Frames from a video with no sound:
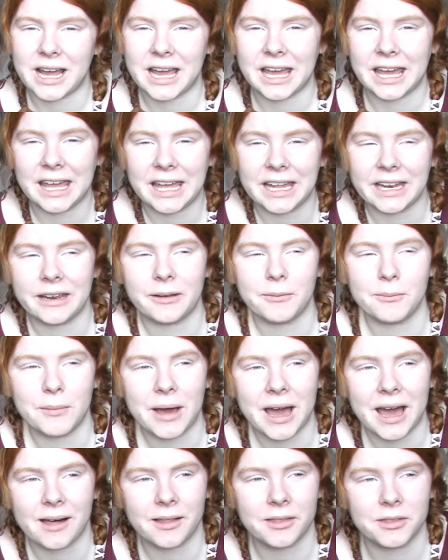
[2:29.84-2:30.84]
I hated
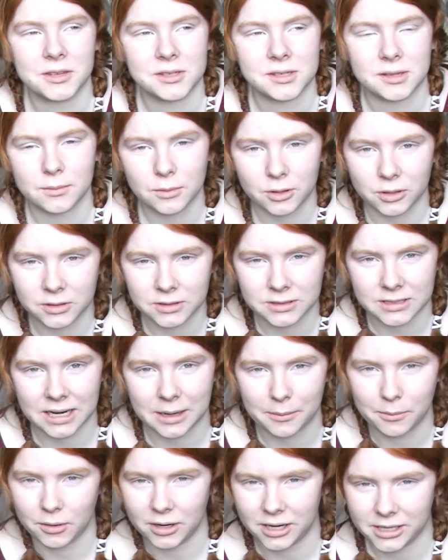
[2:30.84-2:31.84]
maths the most, and
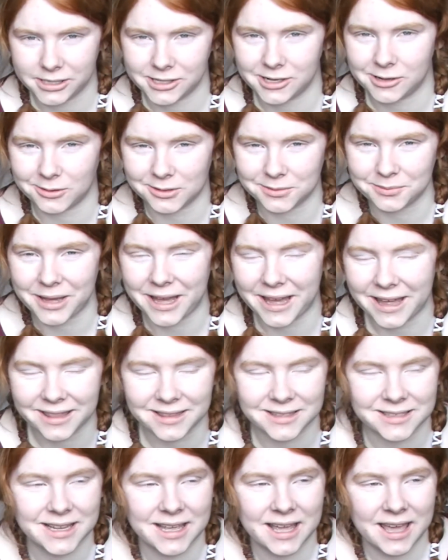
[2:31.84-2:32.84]
I'm pretty sure it was
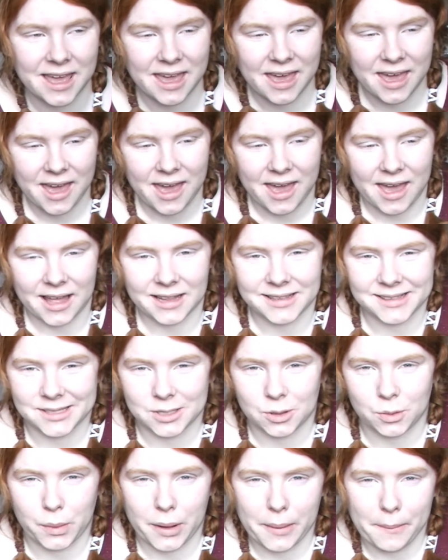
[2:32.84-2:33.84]
maths. And
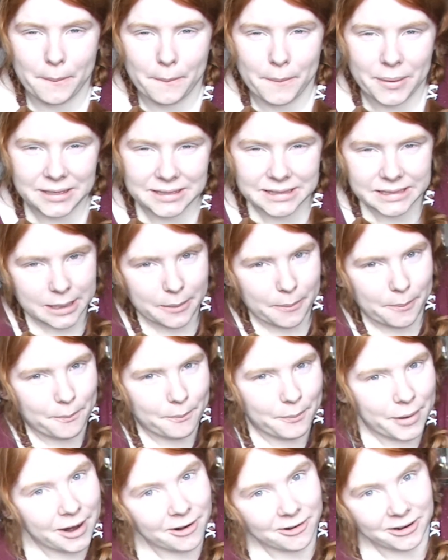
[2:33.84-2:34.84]
so we built a
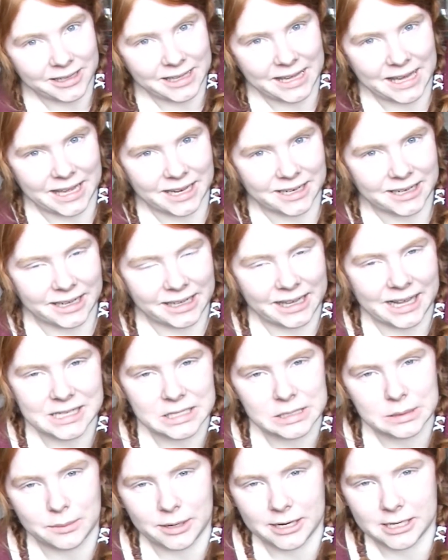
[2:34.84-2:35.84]
barricade
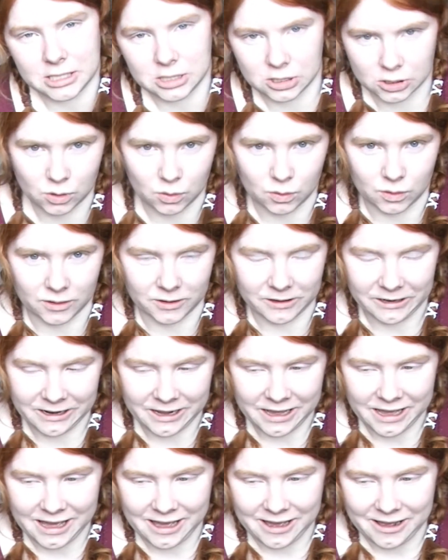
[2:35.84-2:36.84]
against my door
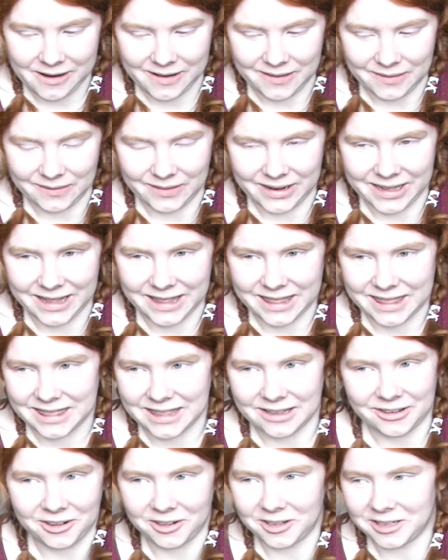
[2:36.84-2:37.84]

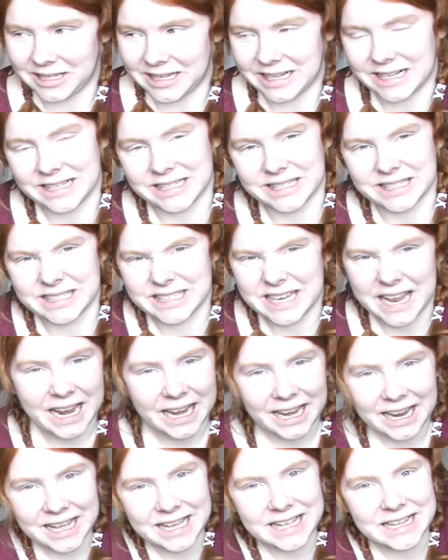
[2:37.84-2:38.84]
with all these
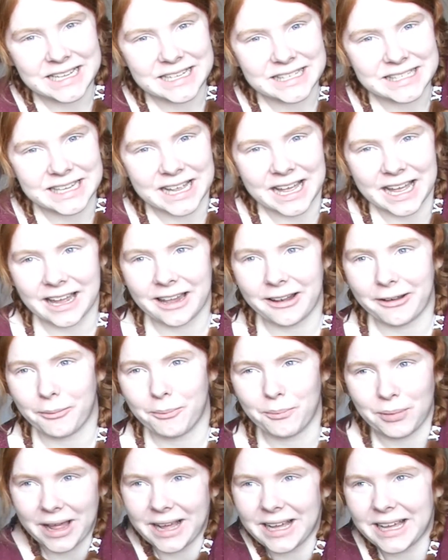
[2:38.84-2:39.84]
teddies
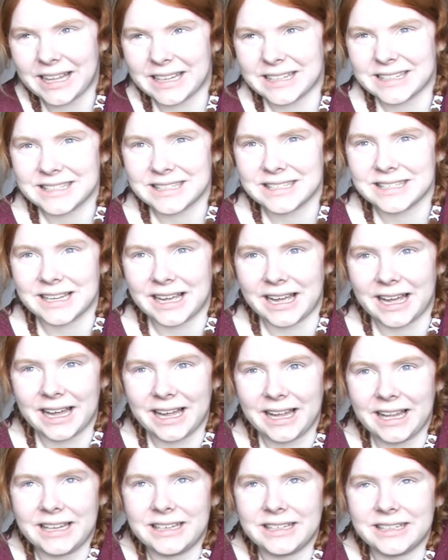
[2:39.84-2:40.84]
and blankets,
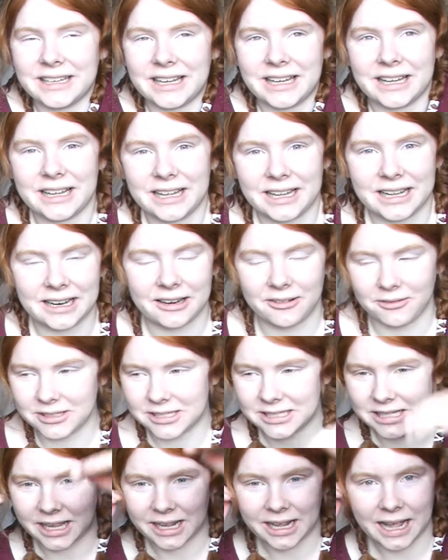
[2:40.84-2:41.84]
and it
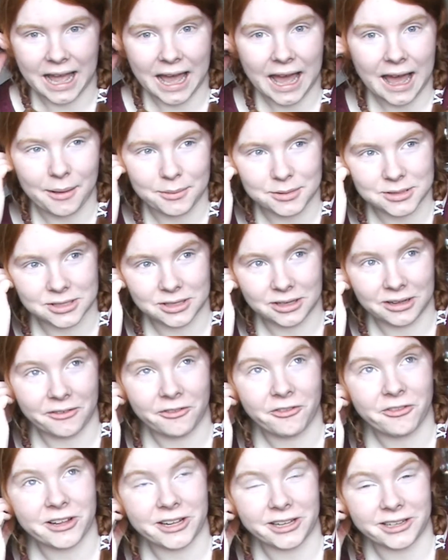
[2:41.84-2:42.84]
was like absolutely
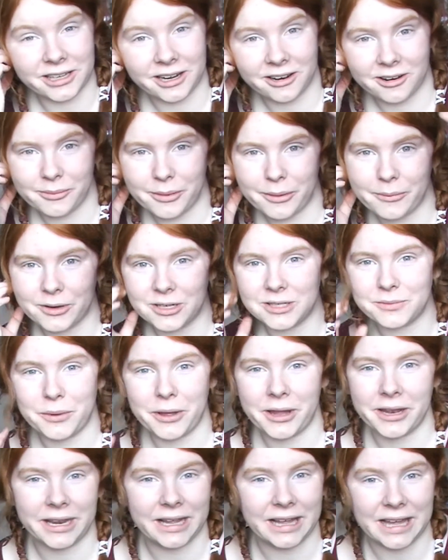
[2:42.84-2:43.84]
filled. I remember
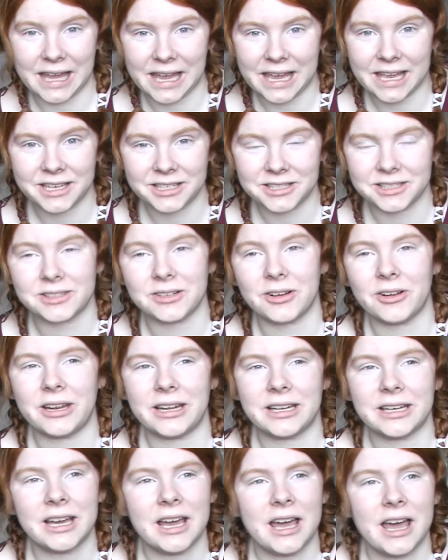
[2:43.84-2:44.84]
spending ages on
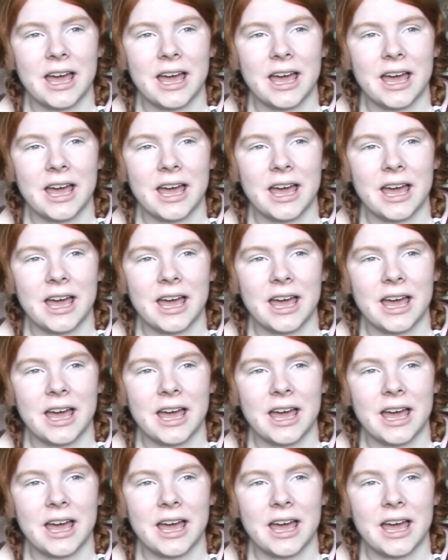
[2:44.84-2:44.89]
it,